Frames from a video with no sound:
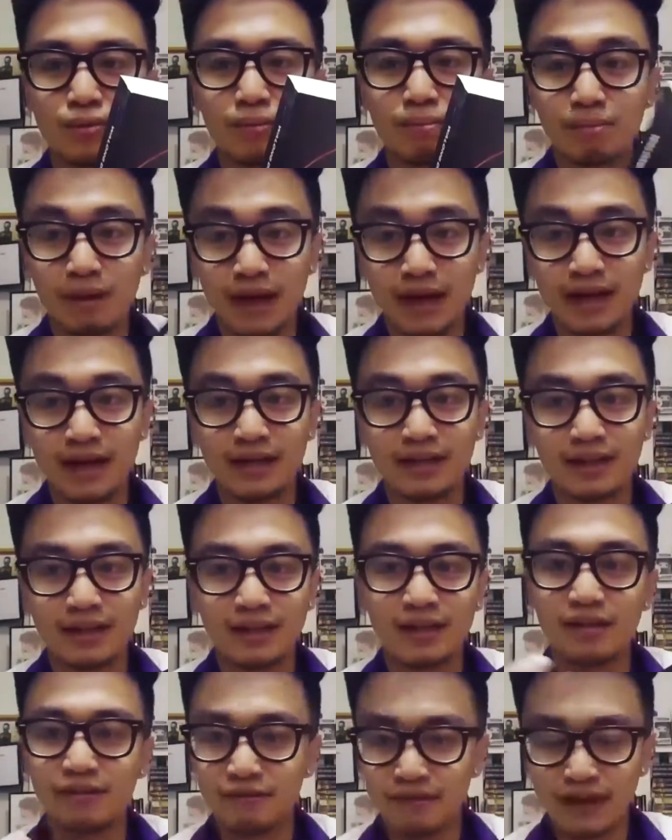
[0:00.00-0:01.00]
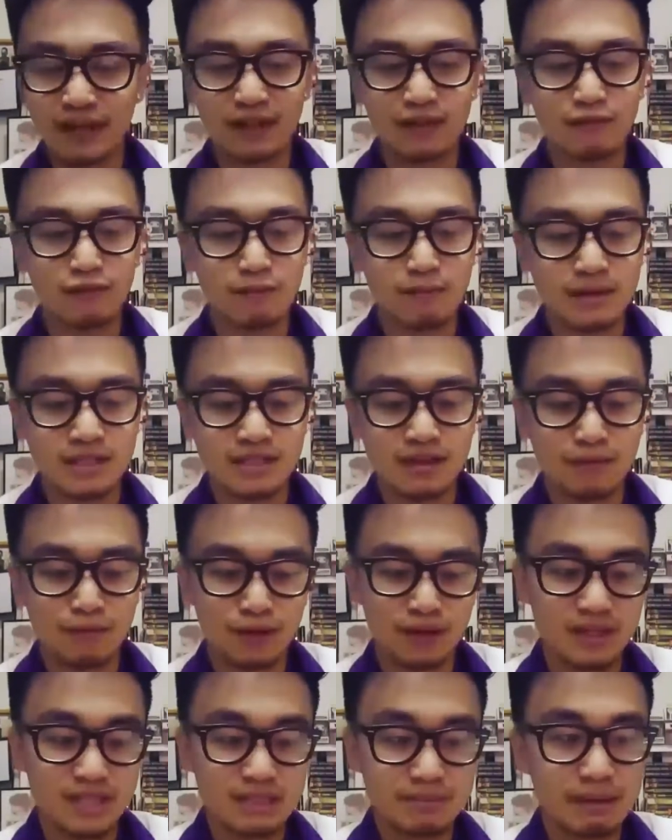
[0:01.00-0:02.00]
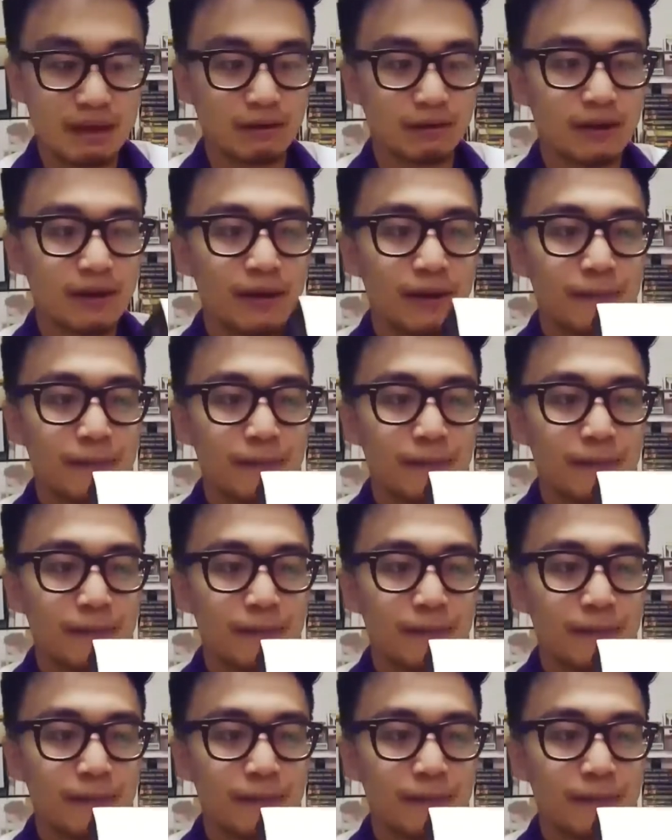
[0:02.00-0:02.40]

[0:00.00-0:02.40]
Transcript: buy it and then find out for myself what it's about.